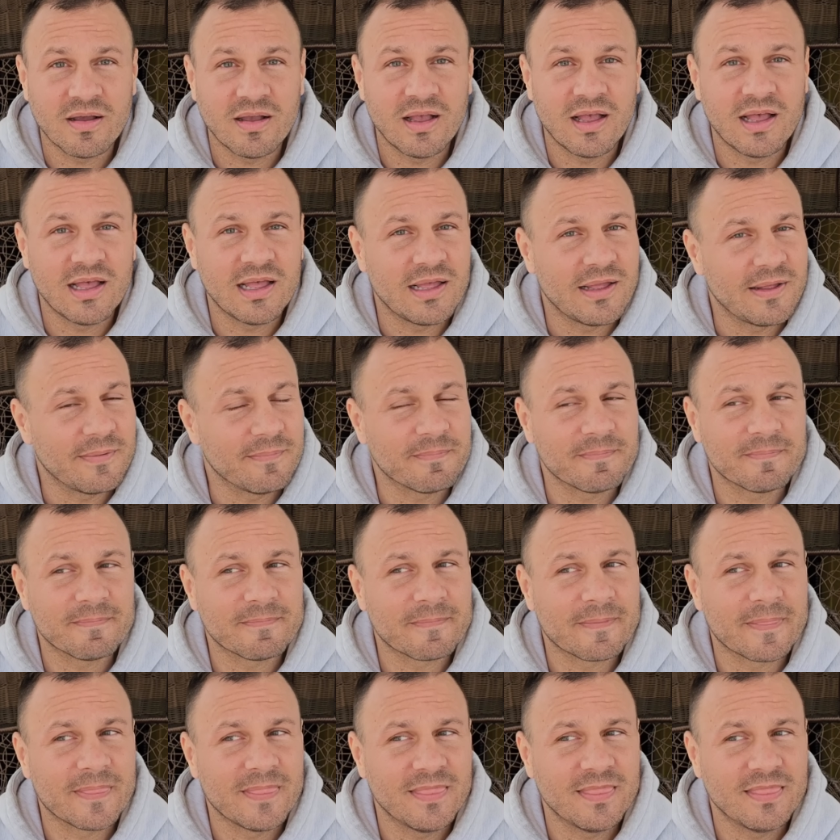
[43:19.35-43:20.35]
Um,
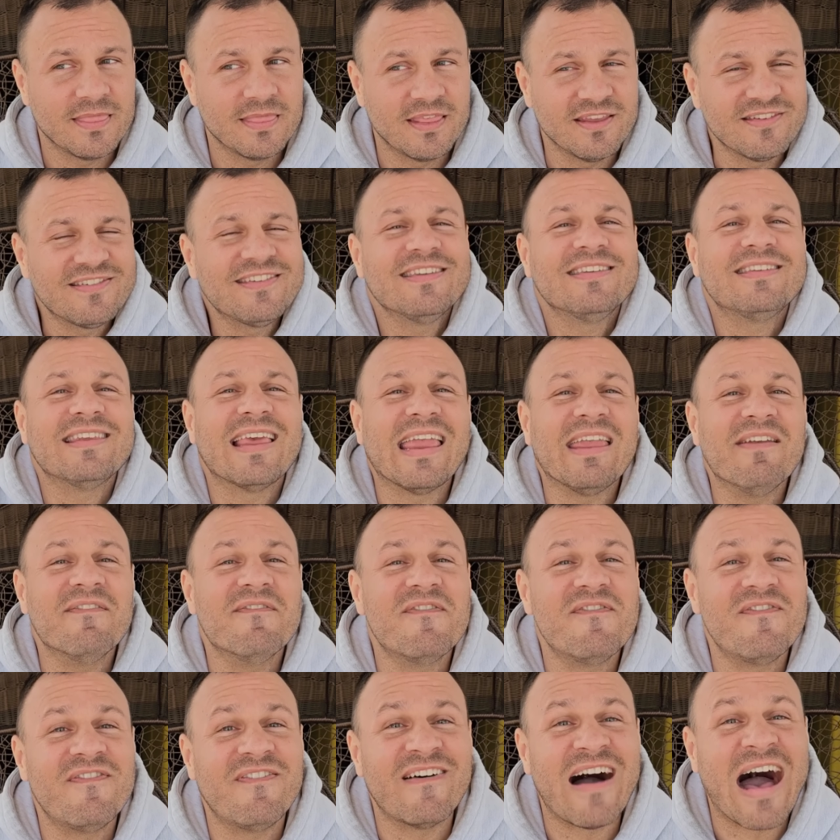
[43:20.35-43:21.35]
this is a
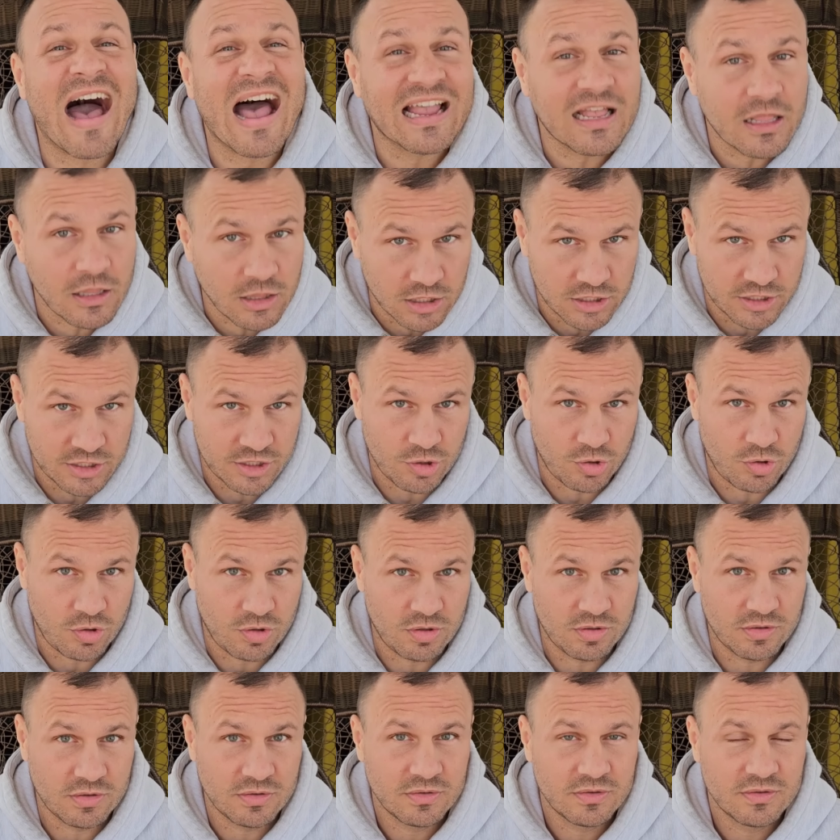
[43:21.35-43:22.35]
volatile